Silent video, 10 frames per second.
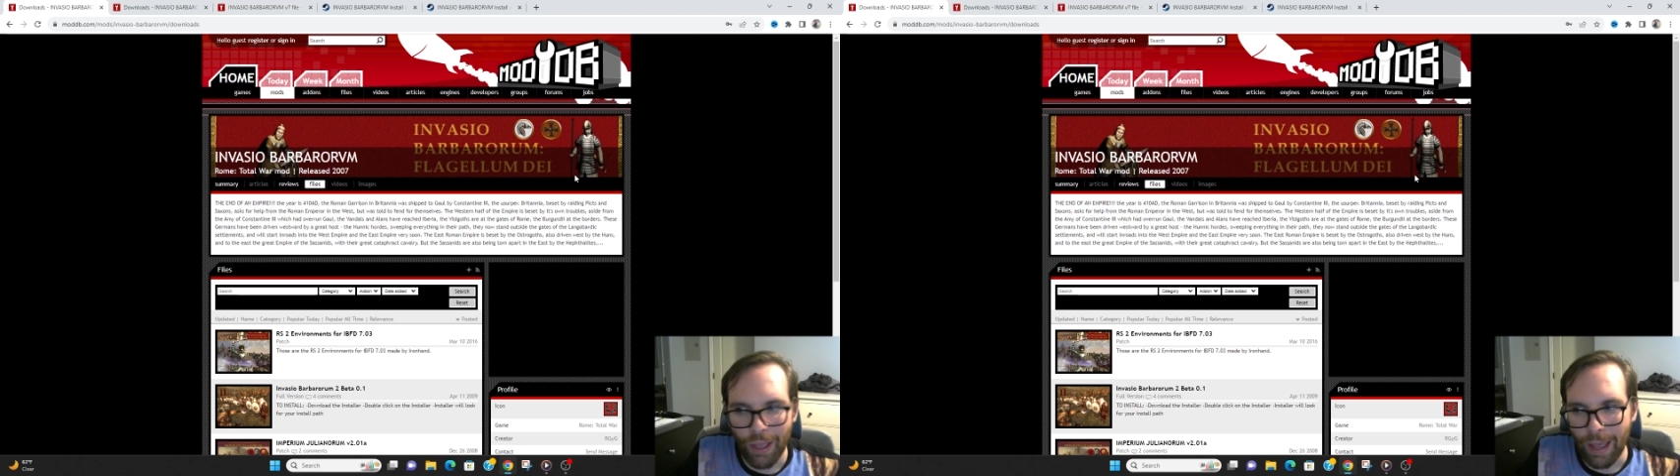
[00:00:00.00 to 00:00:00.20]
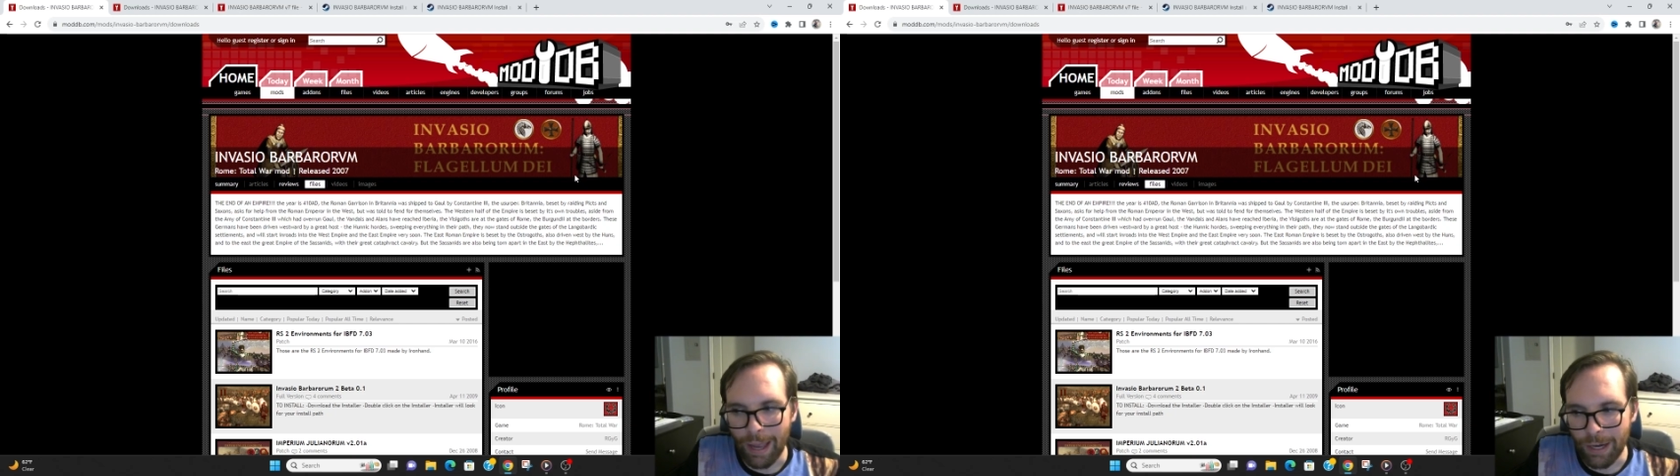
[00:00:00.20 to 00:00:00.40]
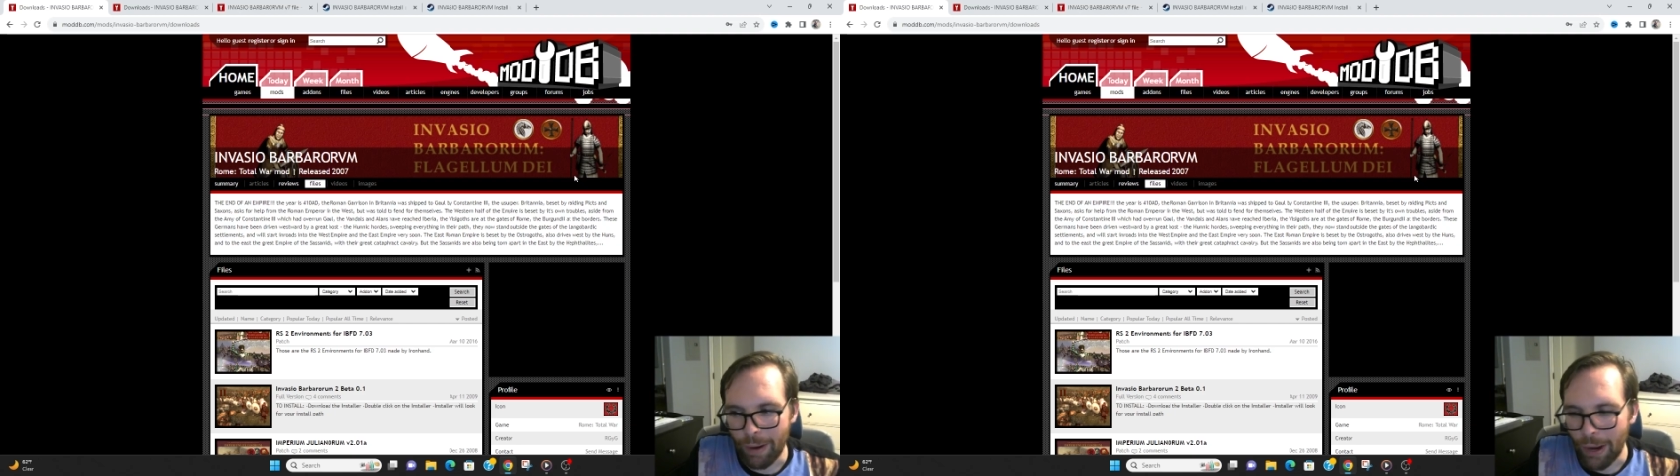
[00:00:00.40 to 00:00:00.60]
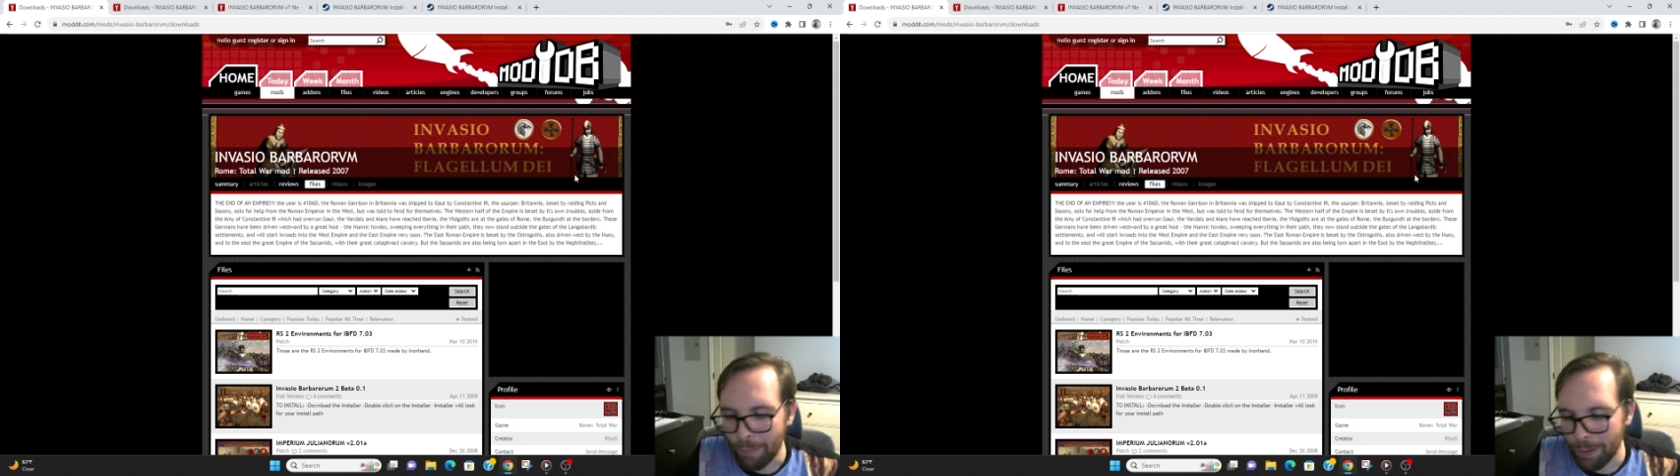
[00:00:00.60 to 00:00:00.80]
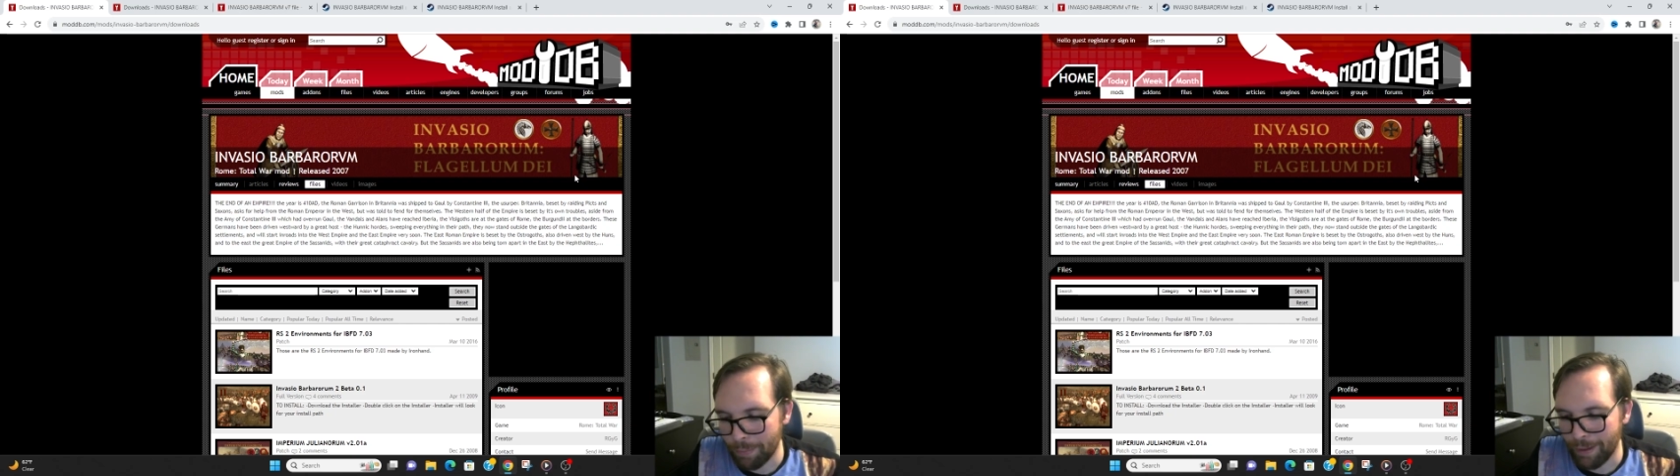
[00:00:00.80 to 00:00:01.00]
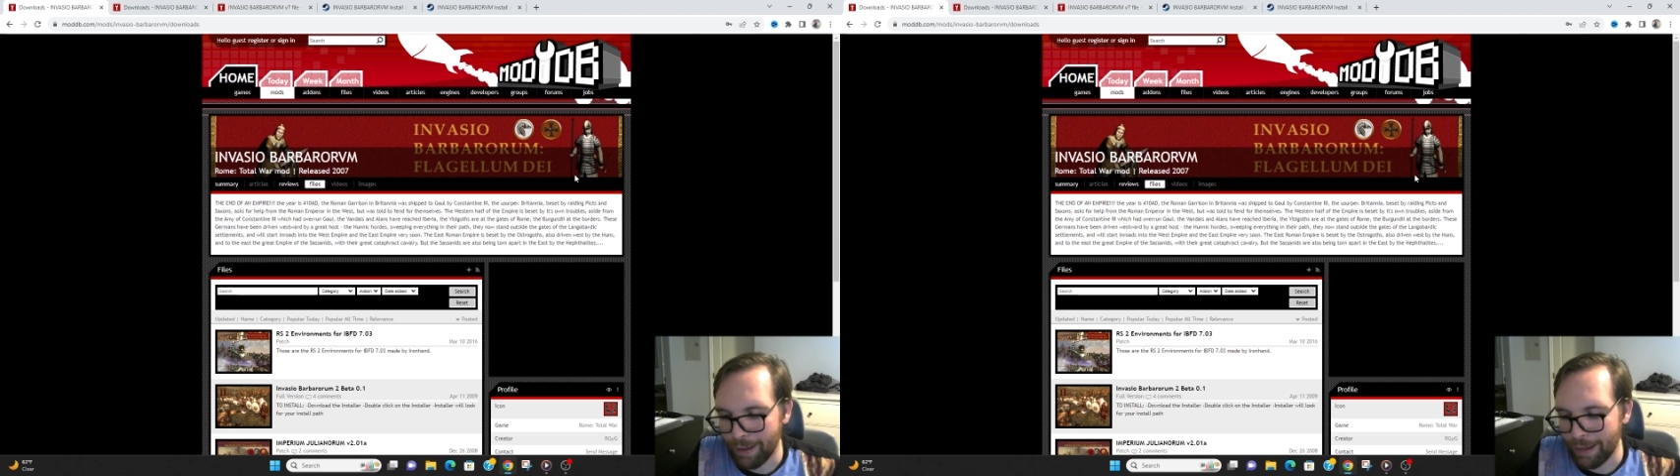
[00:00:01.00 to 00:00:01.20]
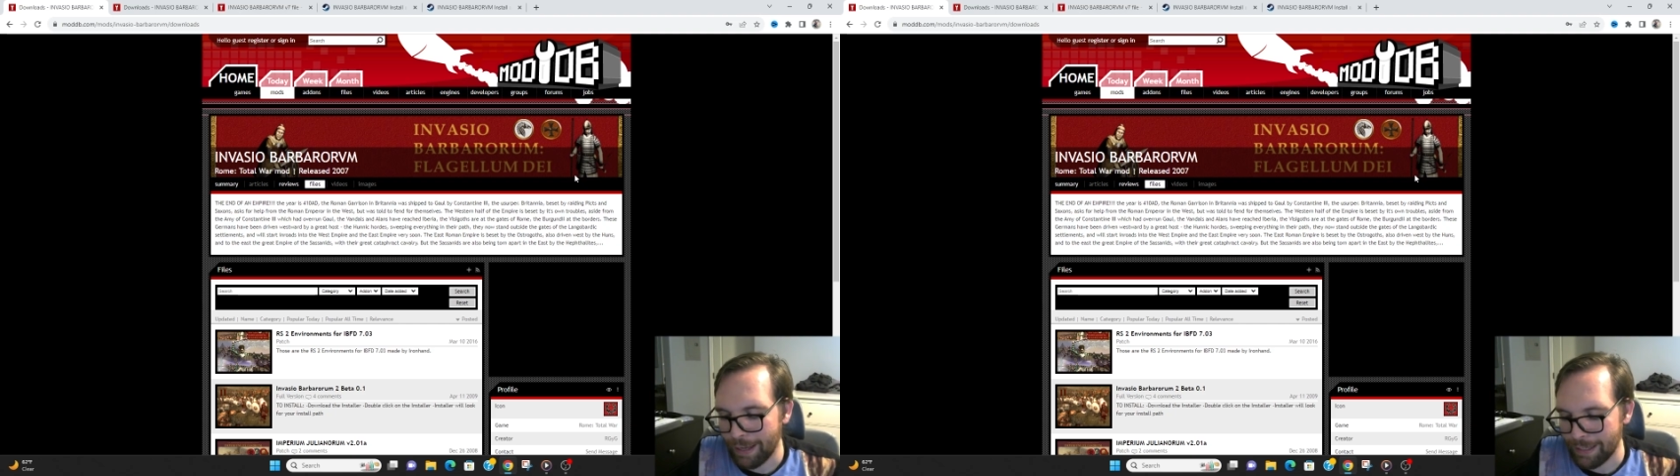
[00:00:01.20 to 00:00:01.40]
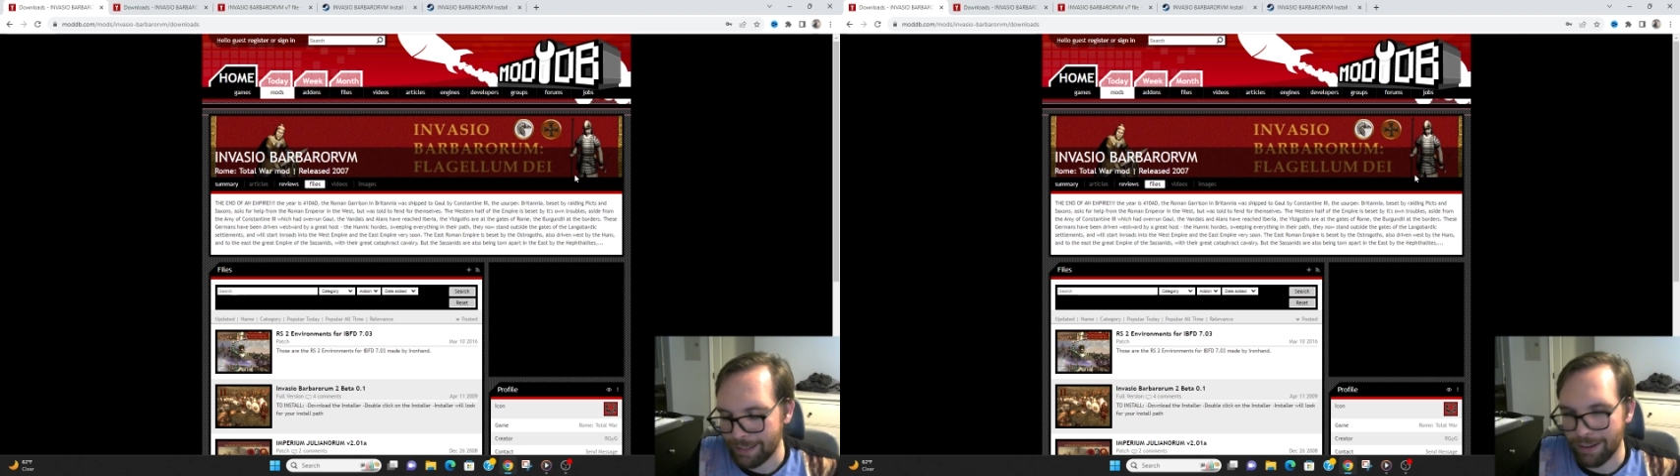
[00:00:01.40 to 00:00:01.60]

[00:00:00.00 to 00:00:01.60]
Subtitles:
I know I'll be playing it